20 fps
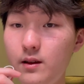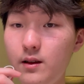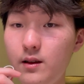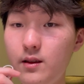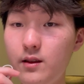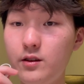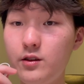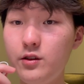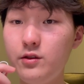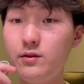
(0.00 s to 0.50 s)

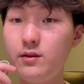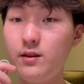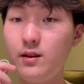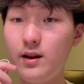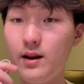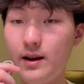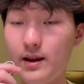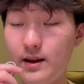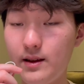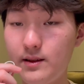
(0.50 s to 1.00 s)
the new
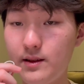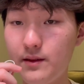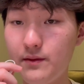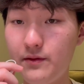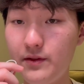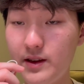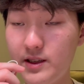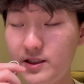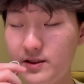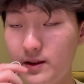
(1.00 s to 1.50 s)
like the
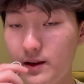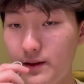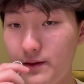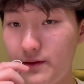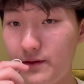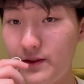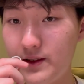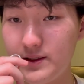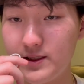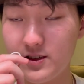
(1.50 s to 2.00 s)

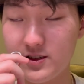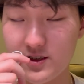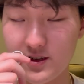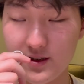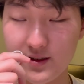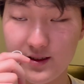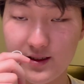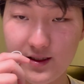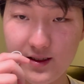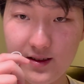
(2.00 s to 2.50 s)

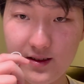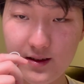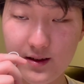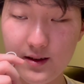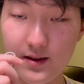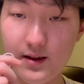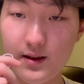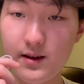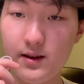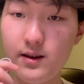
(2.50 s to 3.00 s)
physicists
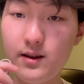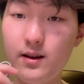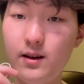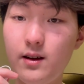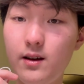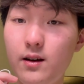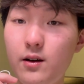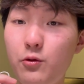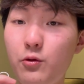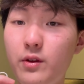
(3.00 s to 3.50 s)

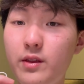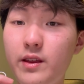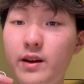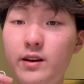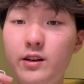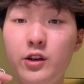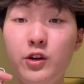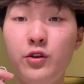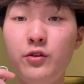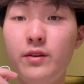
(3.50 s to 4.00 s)
with their
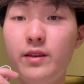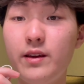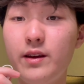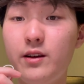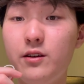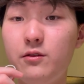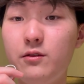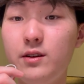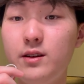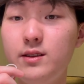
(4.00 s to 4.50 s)
new
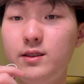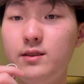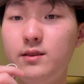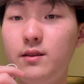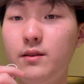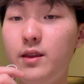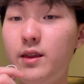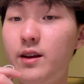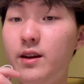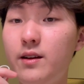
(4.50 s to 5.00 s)
theories,
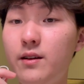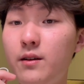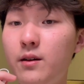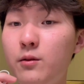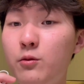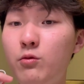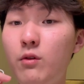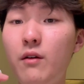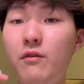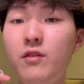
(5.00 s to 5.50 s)
their
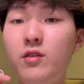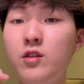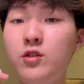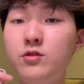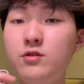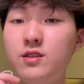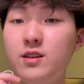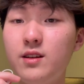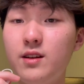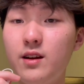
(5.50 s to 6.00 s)

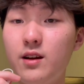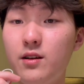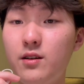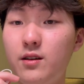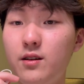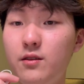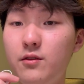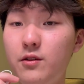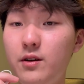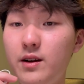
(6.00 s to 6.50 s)

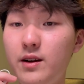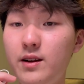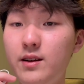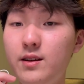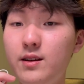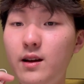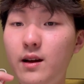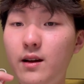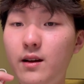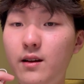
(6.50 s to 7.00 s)
revolutionary
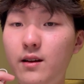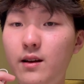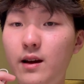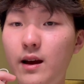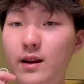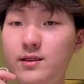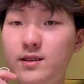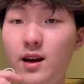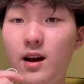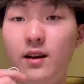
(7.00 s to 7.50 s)

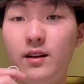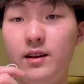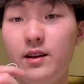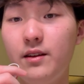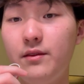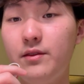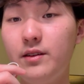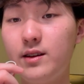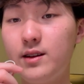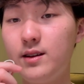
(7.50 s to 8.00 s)

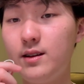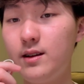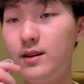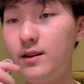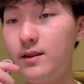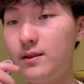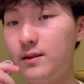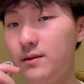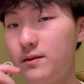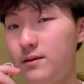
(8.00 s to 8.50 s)
scientific
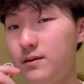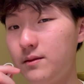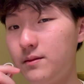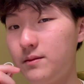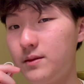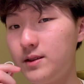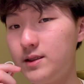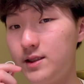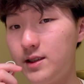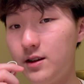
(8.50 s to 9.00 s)

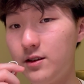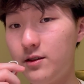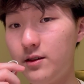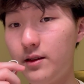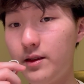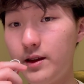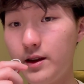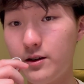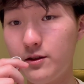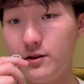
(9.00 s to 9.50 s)

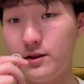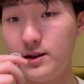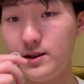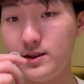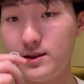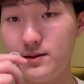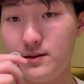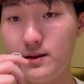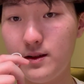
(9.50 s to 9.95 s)
theories,